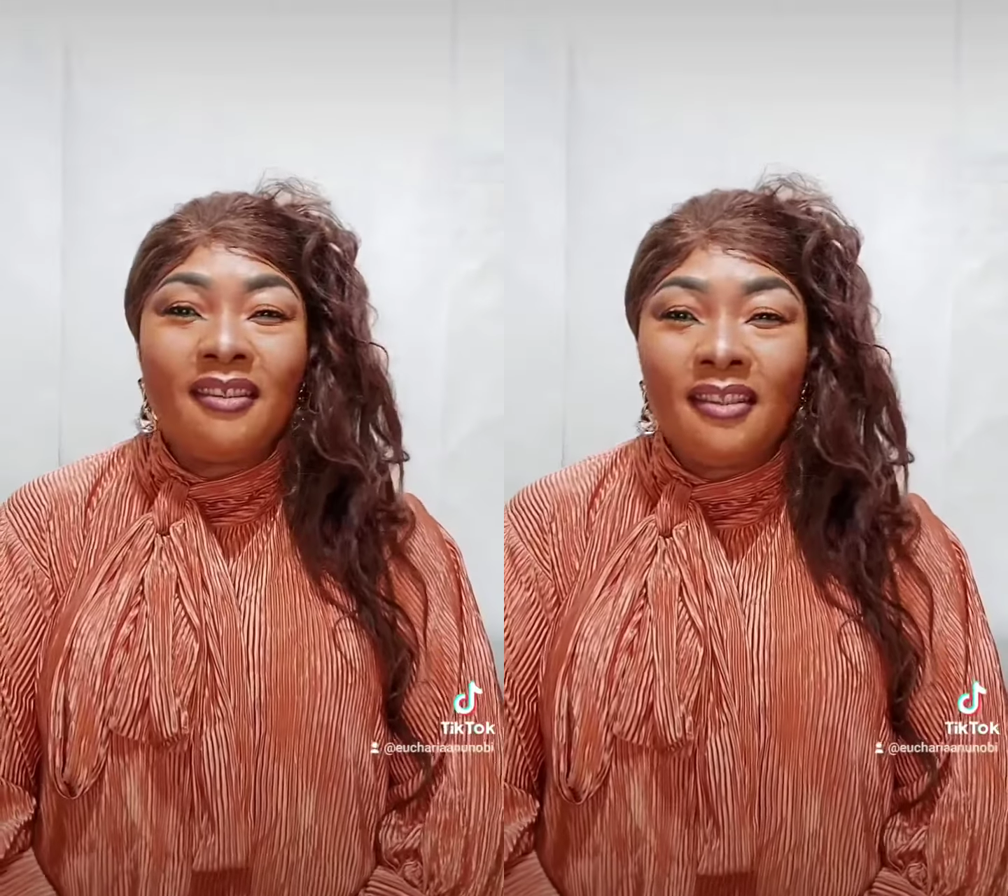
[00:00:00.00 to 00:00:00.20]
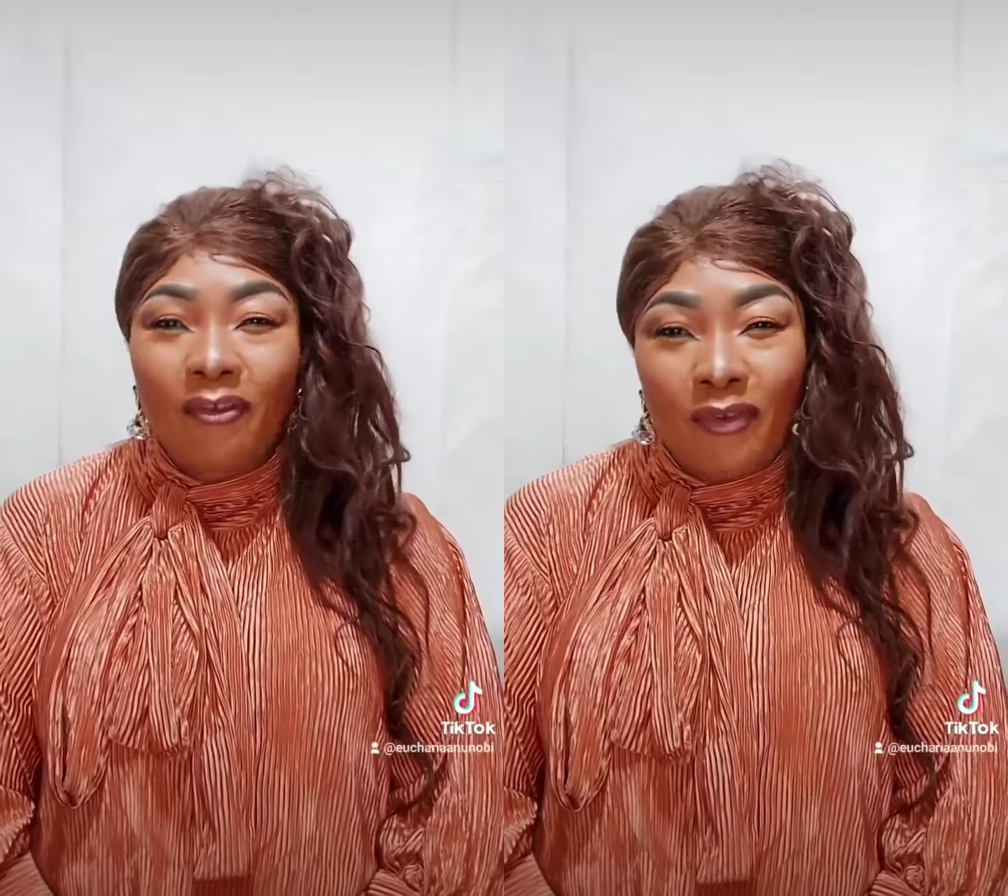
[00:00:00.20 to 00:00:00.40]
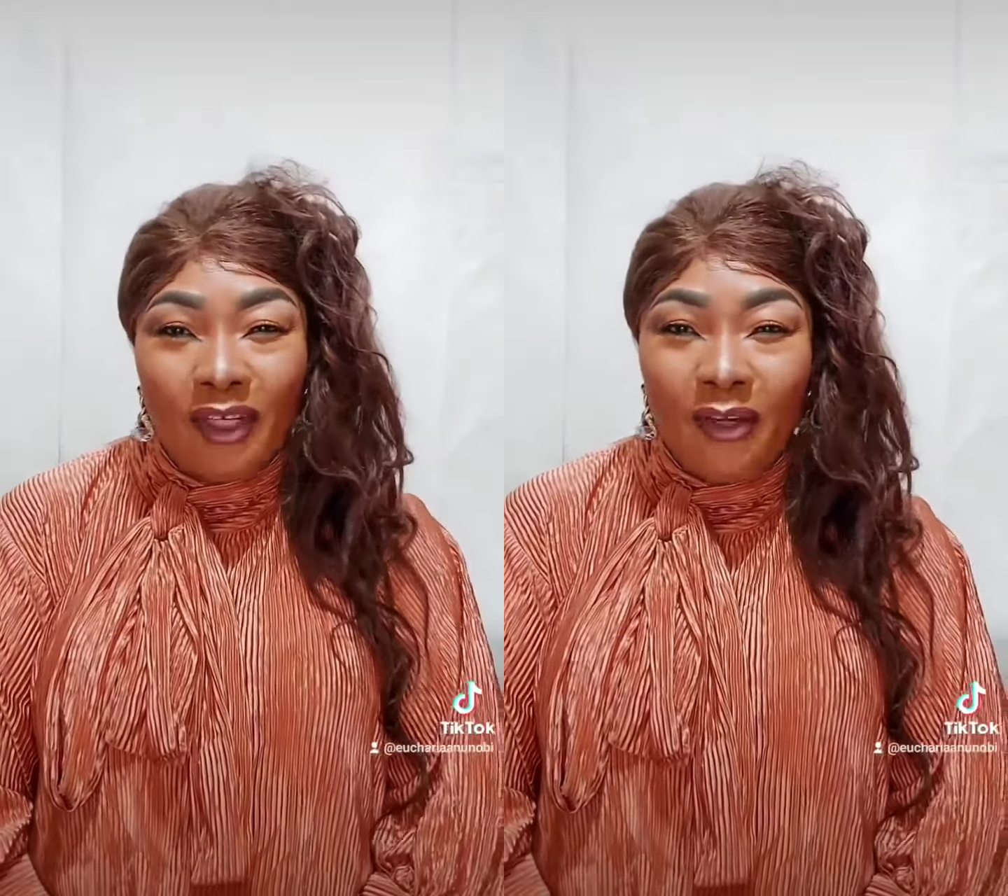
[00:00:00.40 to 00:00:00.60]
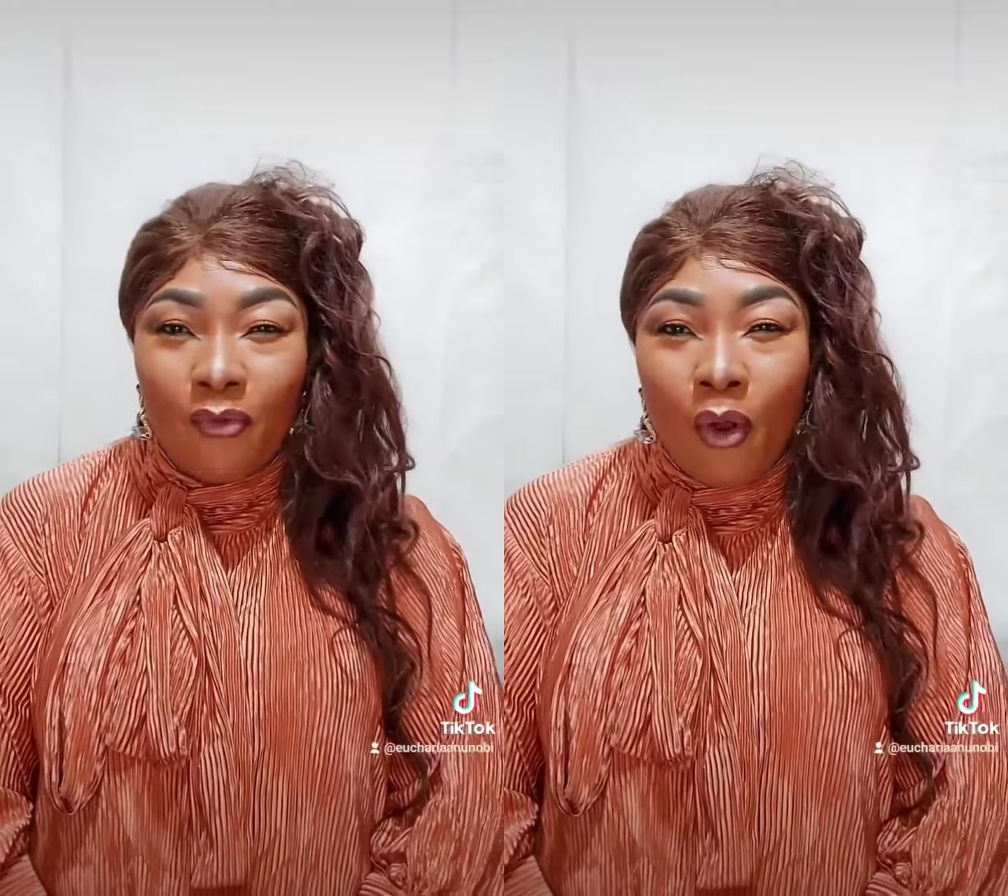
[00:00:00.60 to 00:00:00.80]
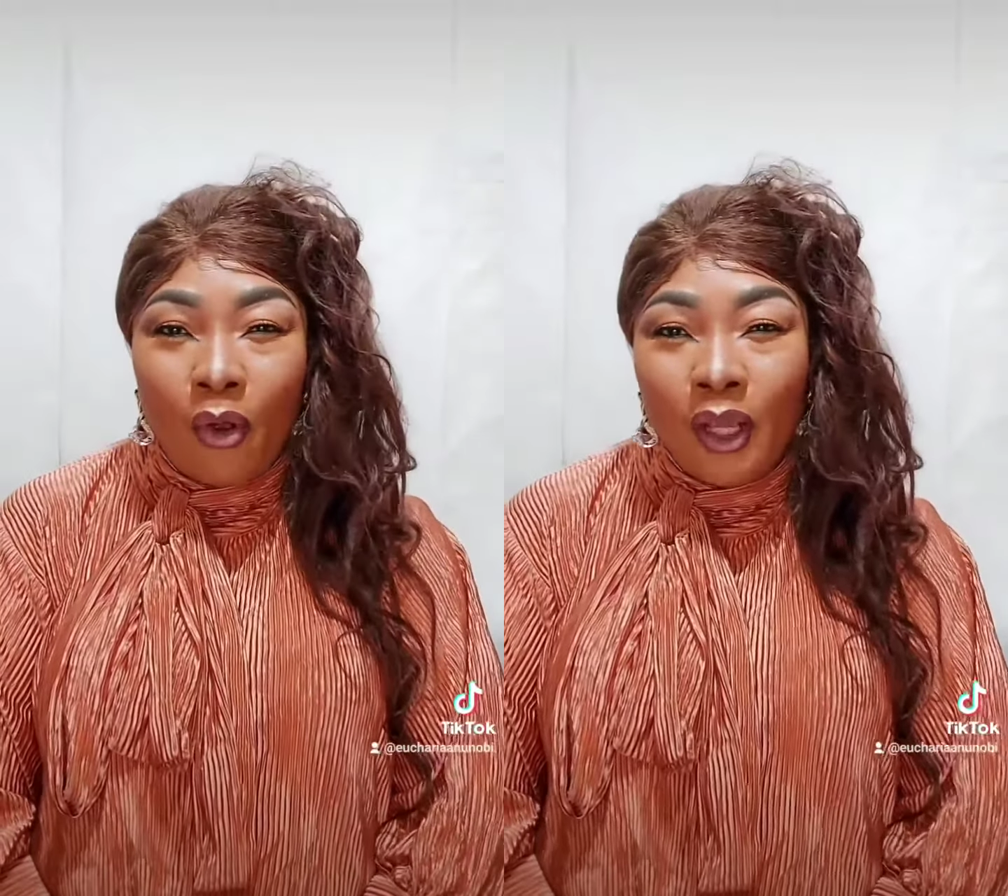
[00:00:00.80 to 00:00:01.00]
definitely
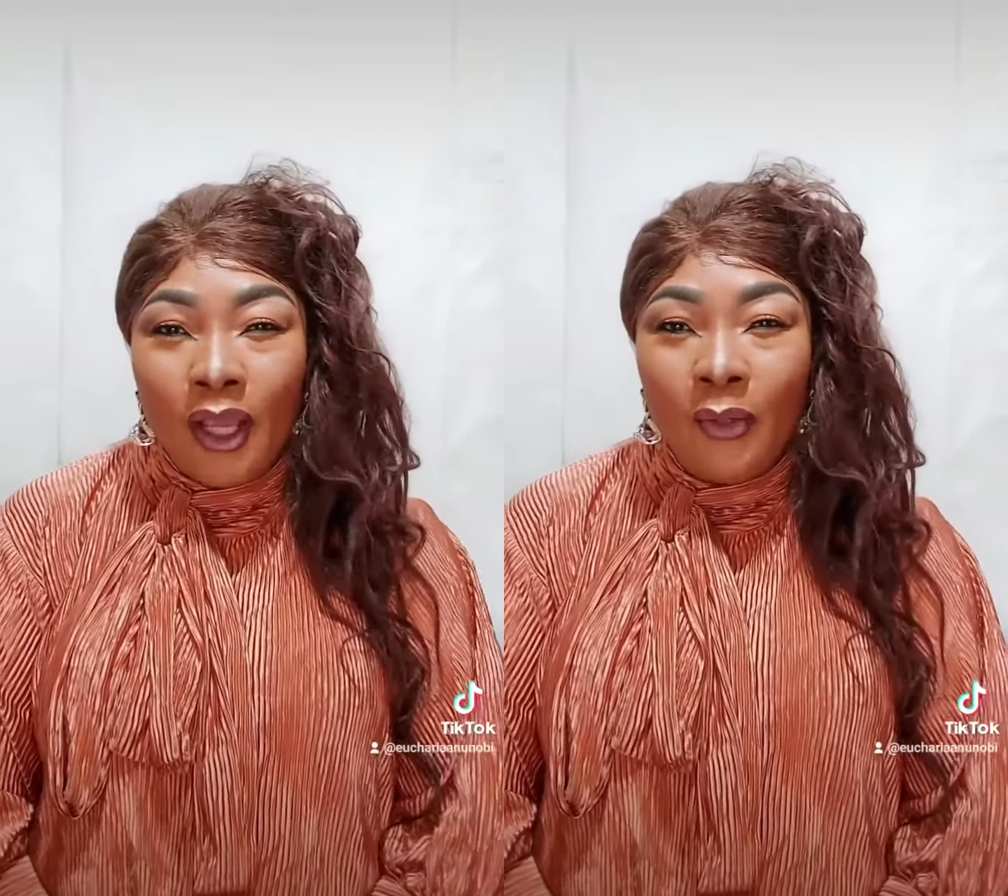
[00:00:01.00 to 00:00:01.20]
wrong